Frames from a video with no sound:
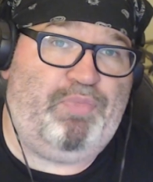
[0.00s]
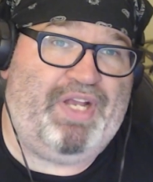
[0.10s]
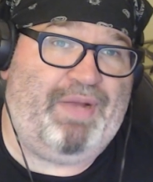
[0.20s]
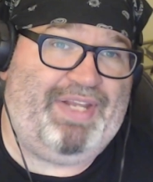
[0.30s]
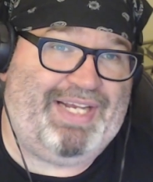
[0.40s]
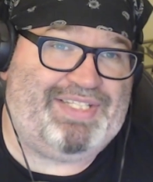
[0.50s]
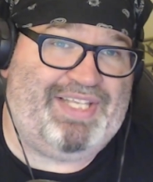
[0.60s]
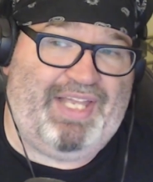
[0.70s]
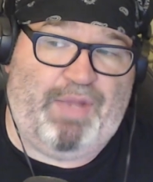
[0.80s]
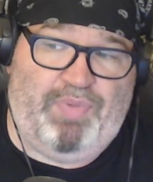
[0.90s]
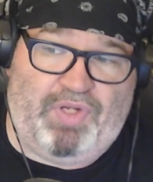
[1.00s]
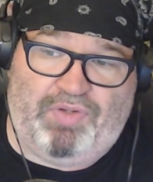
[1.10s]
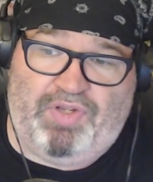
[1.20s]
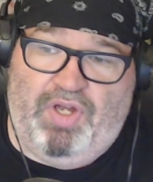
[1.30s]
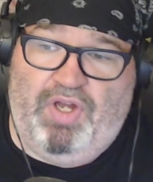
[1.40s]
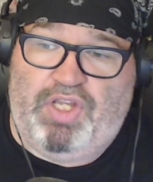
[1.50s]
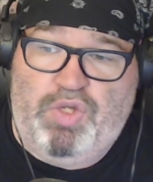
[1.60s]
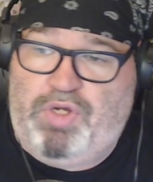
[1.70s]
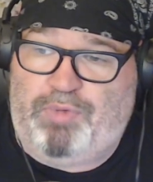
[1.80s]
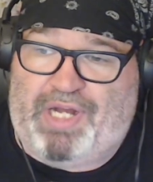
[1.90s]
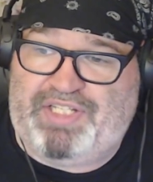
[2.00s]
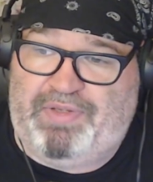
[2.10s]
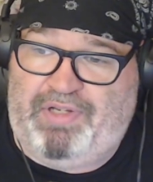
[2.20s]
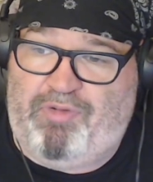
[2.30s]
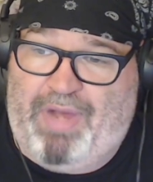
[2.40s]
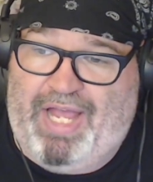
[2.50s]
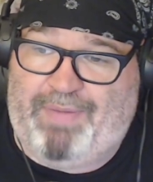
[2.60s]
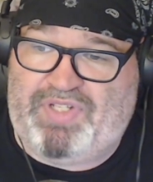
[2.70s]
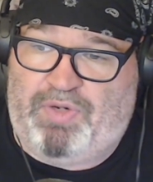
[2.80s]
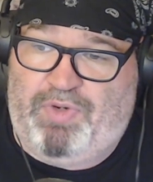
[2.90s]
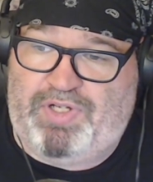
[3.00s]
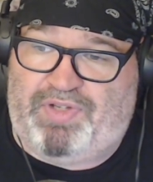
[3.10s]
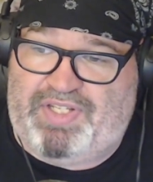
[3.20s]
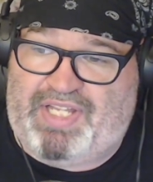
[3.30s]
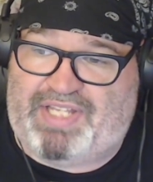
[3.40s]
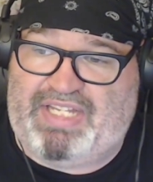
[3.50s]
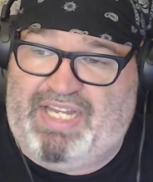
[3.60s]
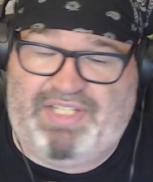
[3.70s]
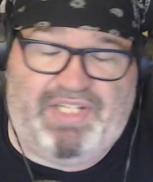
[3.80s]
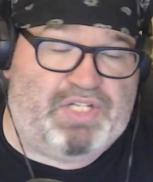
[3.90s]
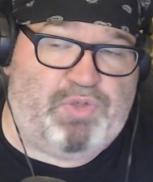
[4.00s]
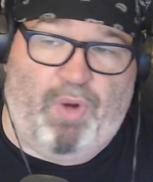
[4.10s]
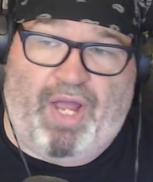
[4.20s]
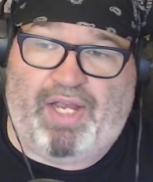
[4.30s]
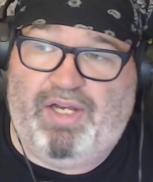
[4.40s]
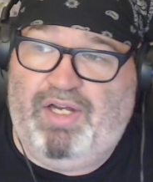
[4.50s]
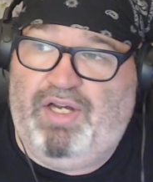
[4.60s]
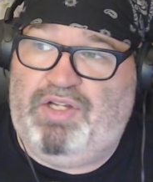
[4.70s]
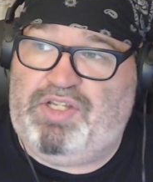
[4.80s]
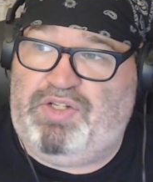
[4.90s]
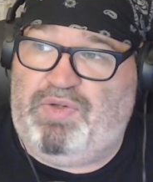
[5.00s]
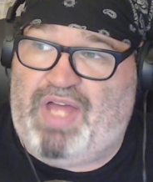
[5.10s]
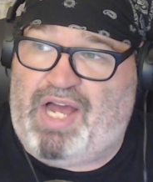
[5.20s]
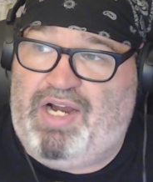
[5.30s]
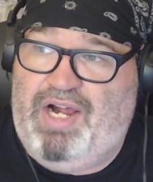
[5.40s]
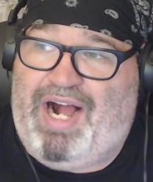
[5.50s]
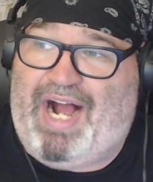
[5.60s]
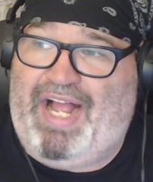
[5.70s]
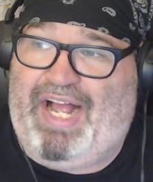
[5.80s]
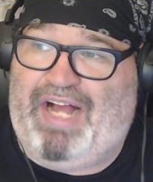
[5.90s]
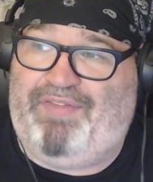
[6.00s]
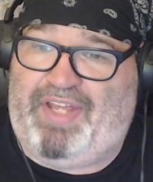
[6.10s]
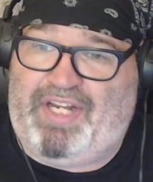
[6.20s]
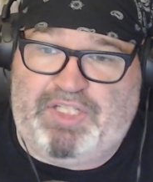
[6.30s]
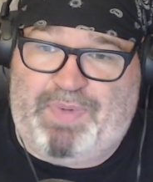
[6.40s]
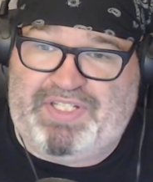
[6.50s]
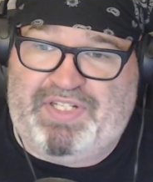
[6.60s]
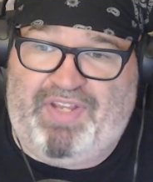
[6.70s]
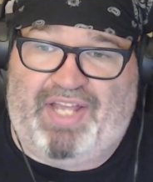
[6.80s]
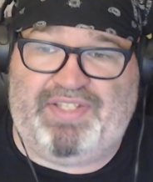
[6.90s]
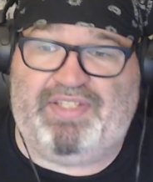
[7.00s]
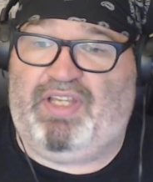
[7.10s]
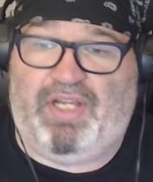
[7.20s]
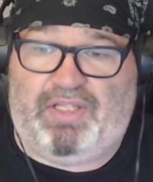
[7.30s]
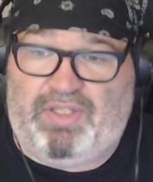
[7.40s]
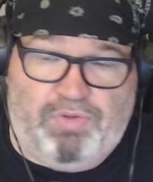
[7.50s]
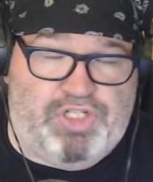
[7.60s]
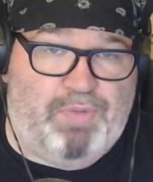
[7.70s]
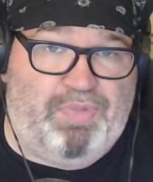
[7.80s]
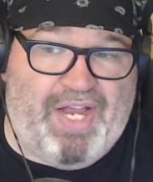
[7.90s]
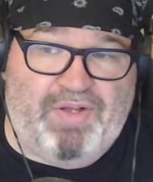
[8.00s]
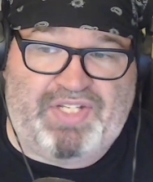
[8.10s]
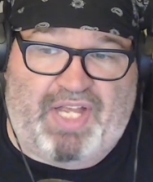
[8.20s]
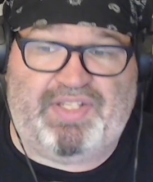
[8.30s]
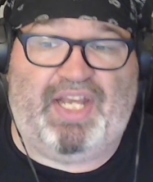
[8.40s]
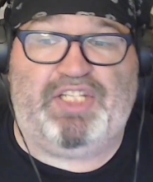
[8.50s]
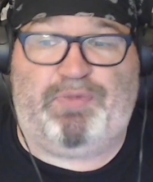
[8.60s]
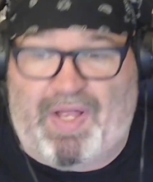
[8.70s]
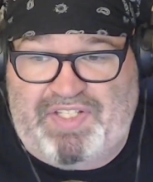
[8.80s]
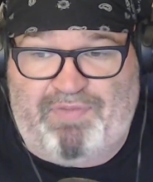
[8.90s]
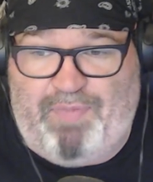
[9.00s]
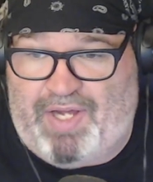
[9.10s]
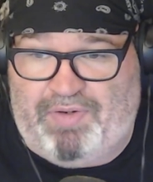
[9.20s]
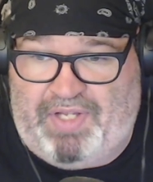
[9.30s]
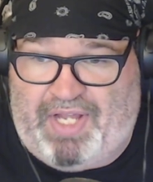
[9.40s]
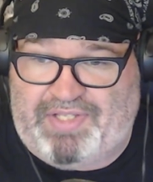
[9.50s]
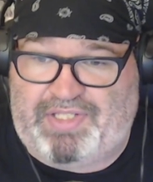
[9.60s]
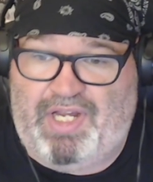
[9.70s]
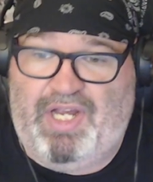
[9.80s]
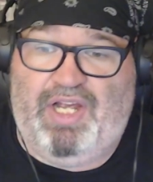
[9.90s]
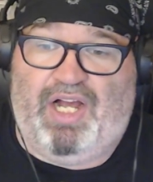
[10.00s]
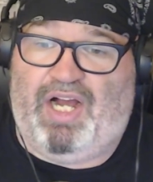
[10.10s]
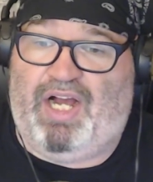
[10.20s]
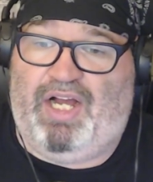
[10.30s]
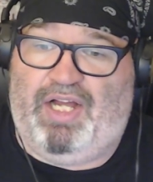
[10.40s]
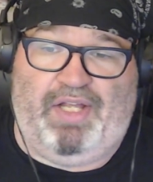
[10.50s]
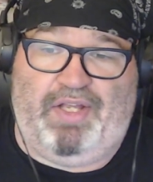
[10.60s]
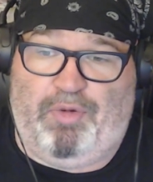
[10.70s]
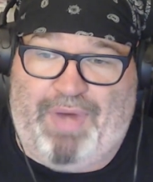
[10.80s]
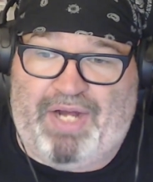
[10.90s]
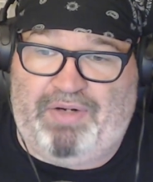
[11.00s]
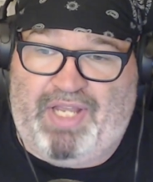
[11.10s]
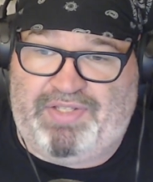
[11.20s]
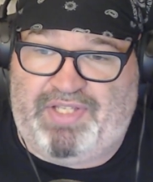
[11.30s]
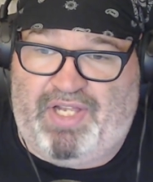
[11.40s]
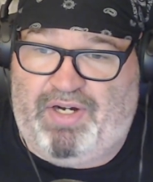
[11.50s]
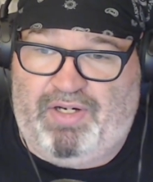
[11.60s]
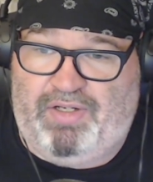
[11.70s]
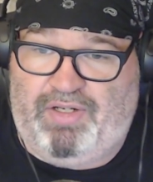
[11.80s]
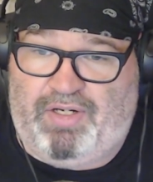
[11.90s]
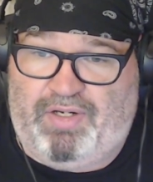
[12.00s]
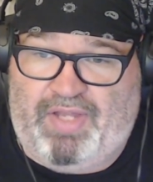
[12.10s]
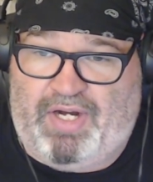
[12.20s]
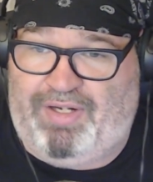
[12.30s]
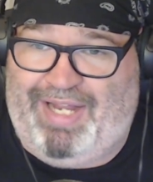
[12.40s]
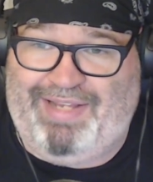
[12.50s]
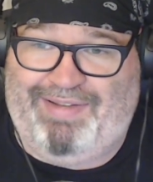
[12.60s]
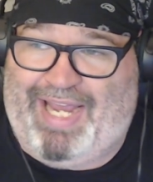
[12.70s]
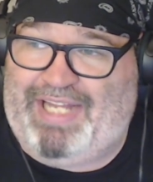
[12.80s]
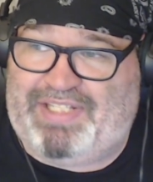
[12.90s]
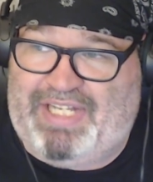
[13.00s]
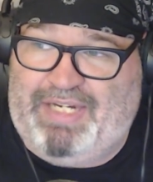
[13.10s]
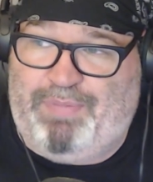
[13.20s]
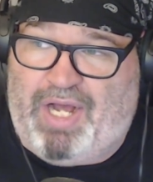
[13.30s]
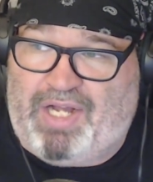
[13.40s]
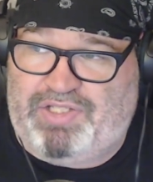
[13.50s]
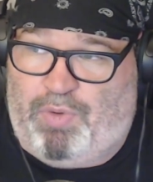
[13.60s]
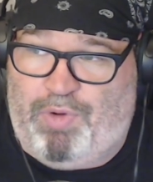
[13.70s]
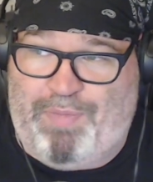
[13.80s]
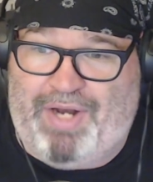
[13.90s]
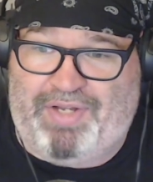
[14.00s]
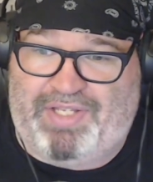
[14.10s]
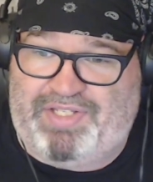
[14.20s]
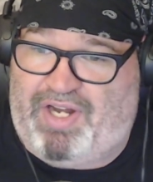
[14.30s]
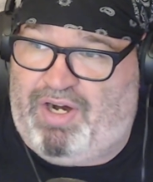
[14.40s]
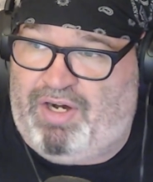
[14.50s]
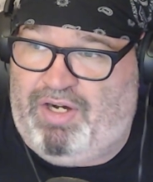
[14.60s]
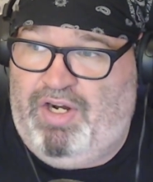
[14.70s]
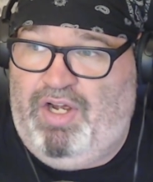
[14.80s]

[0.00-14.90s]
and become the next thing that I build, you could buy something from my Amazon wish list. That's the easiest way to do that. I have inexpensive kits, like little cheap Lego sets, expensive model kits uh, you know, model kits that are er, that are like 18 bucks or model kits that are